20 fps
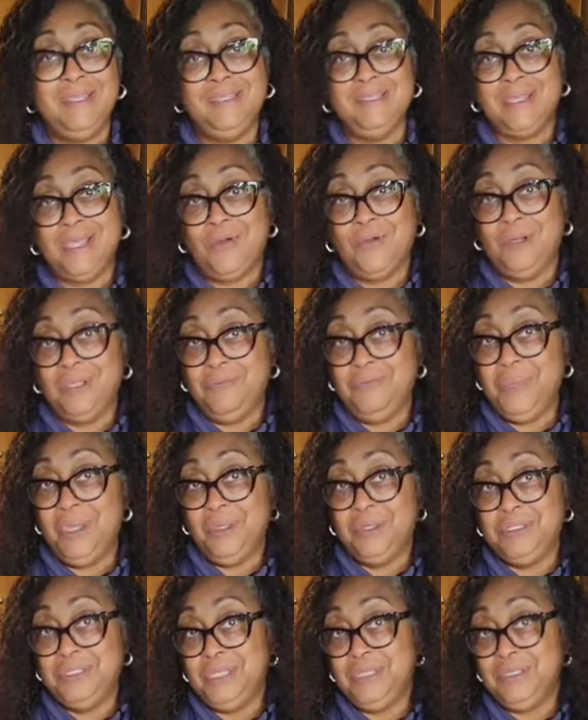and it's already
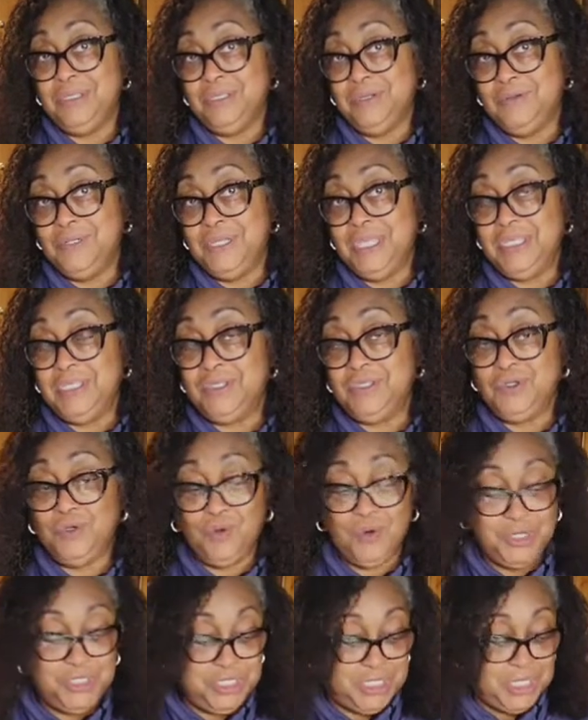melted. No need to
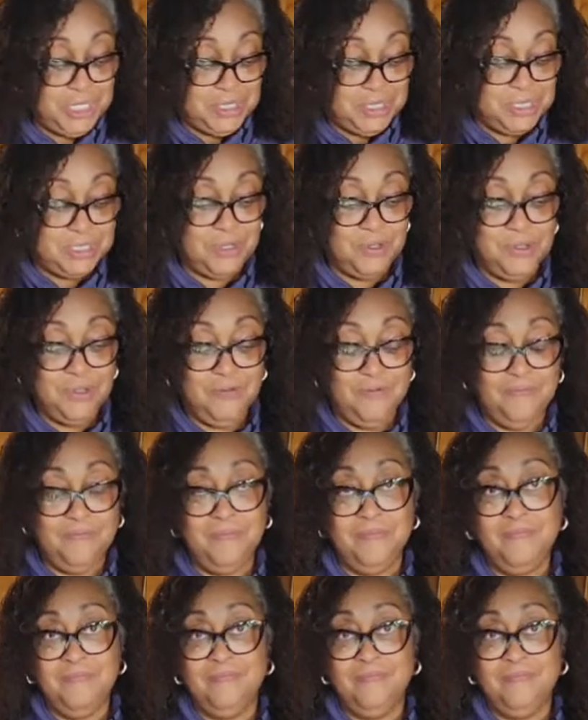torch it, so you